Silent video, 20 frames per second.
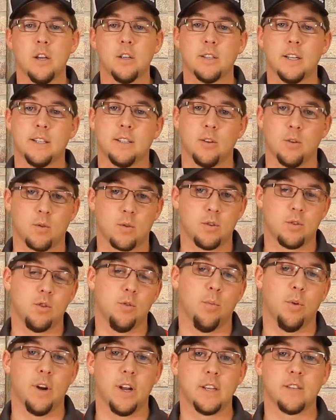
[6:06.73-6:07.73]
So that's a
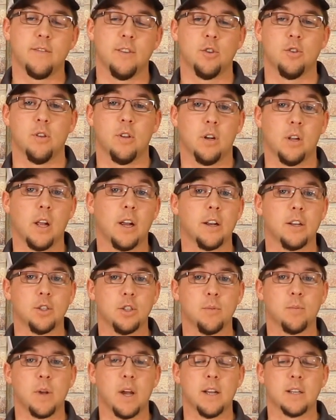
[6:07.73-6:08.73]
super nice feature that a lot of
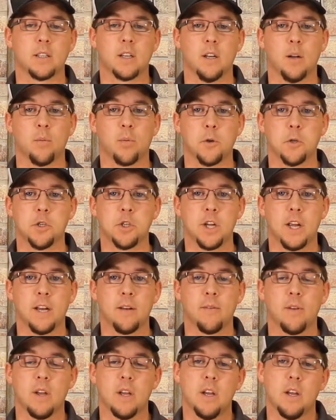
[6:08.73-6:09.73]
Jeep guys can
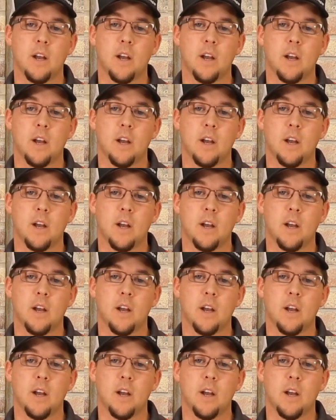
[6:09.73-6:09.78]
appreciate.